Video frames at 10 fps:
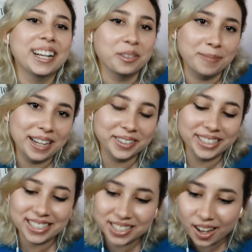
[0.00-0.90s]
out of
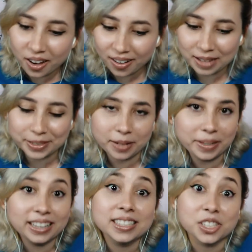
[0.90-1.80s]
battery, so I'm gonna
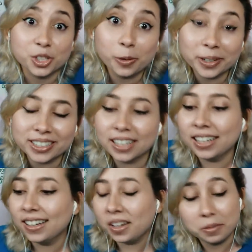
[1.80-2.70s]
make this short.
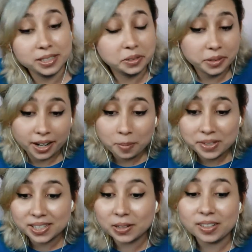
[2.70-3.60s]
It was a great
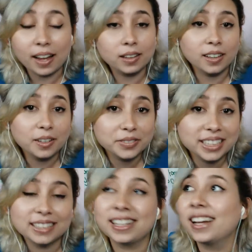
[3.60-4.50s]
episode. I loved
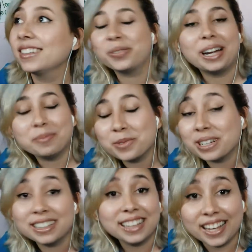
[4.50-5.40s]
it. I'm
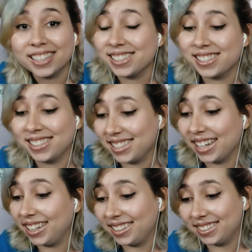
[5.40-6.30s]
really liking
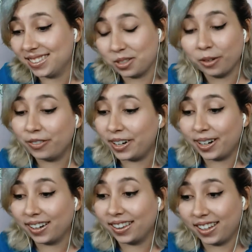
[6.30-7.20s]
Sense8 so
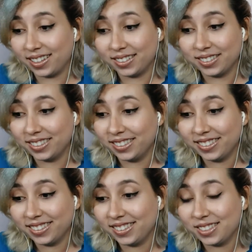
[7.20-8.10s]
far, like,
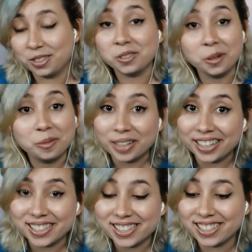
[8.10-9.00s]
so
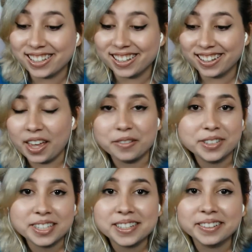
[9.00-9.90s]
much.
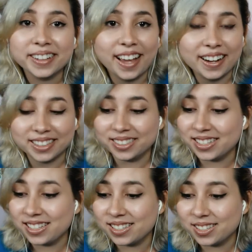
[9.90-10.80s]
Every single character
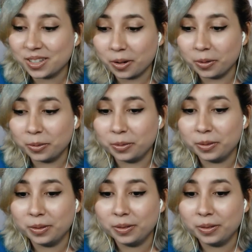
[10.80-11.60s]
is so